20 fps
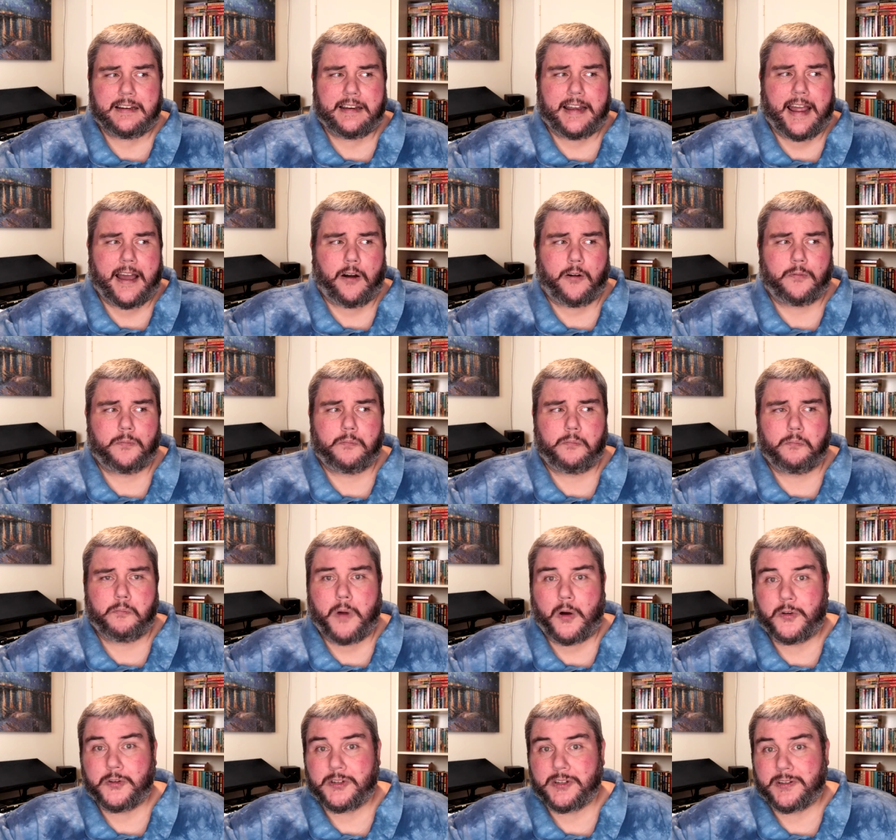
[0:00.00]
Now,
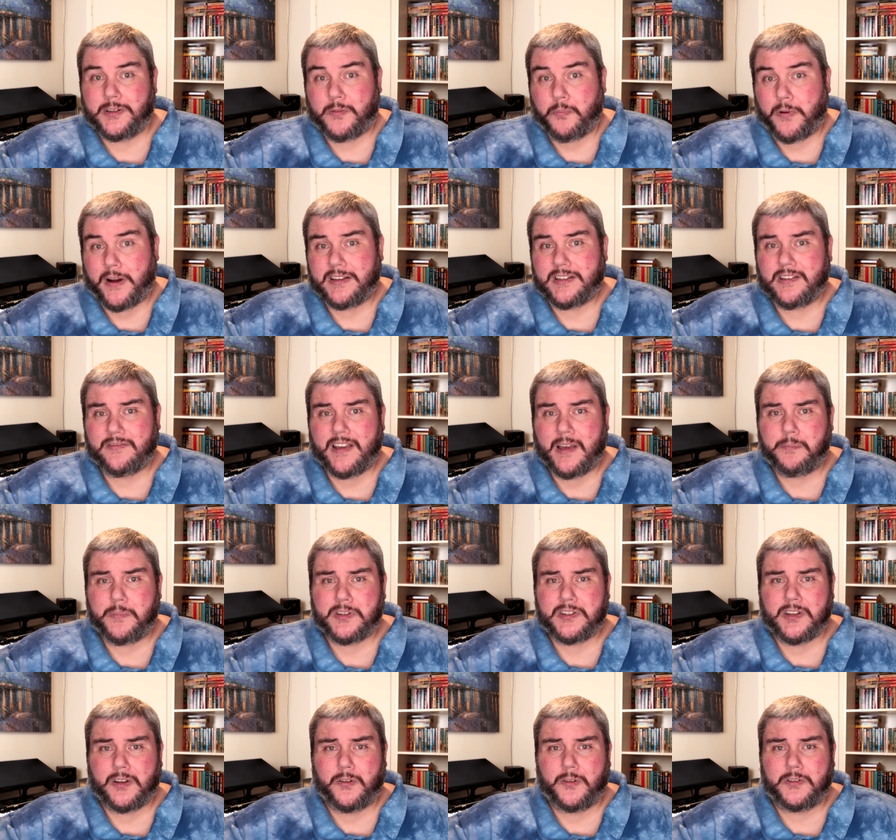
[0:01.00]
most depressive
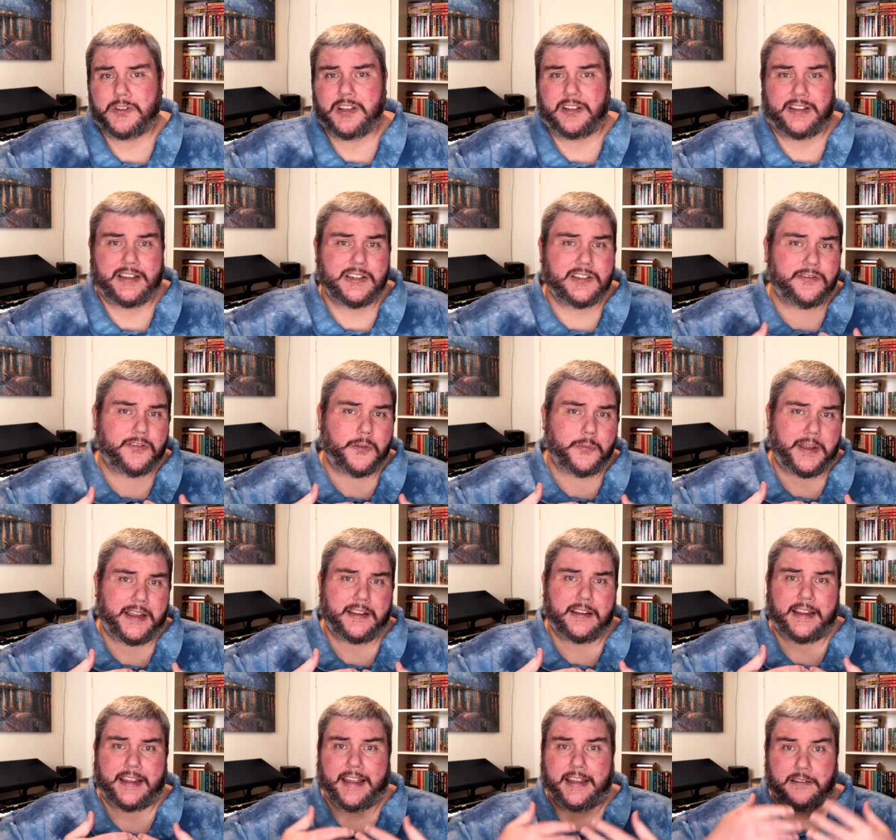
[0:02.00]
episodes, at least for
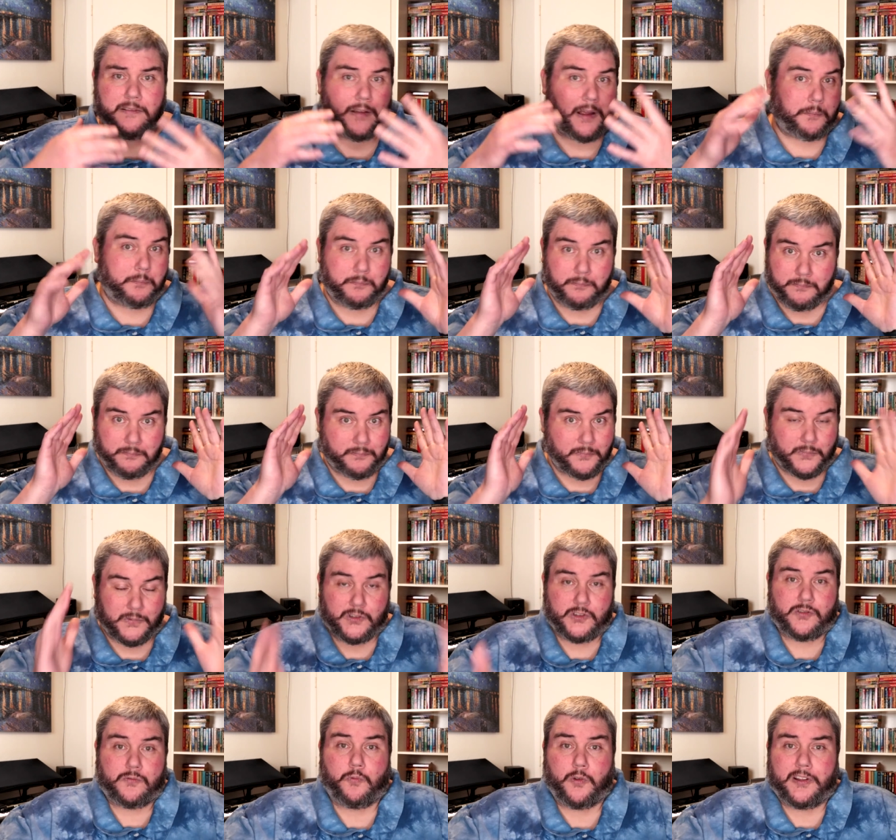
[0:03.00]
me, again, I'm
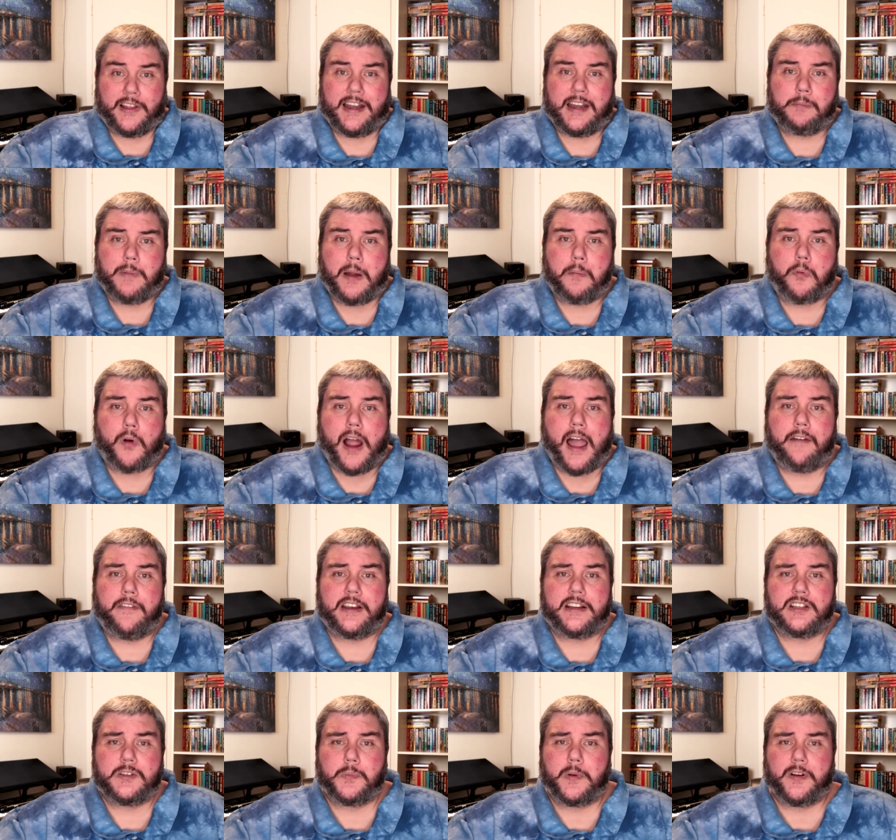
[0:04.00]
relating my
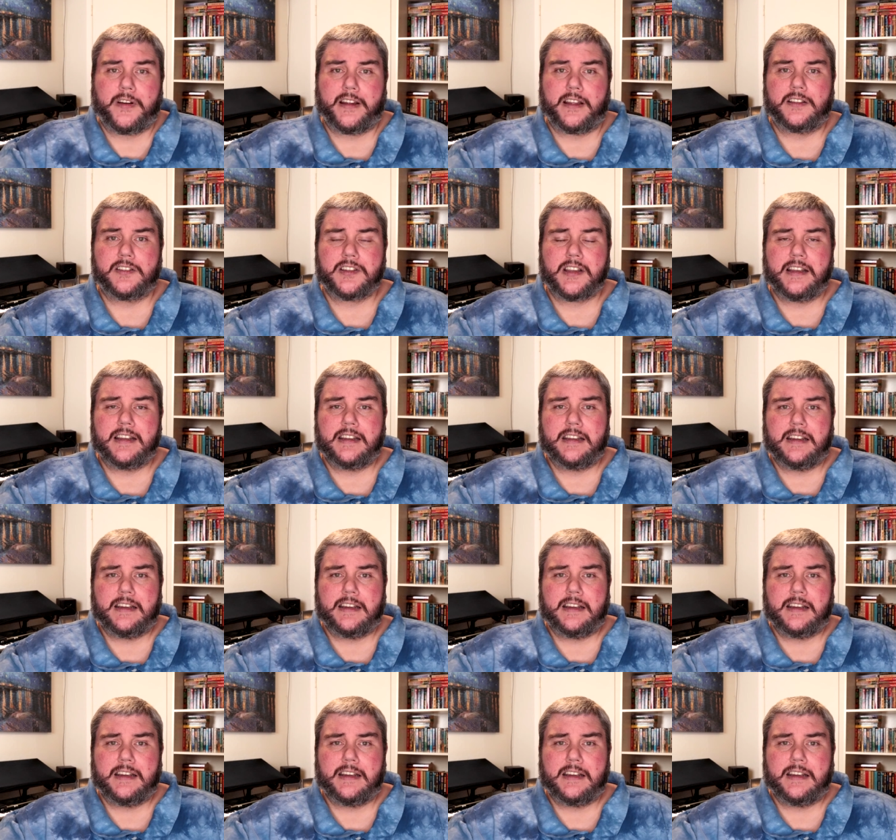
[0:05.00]
private experience,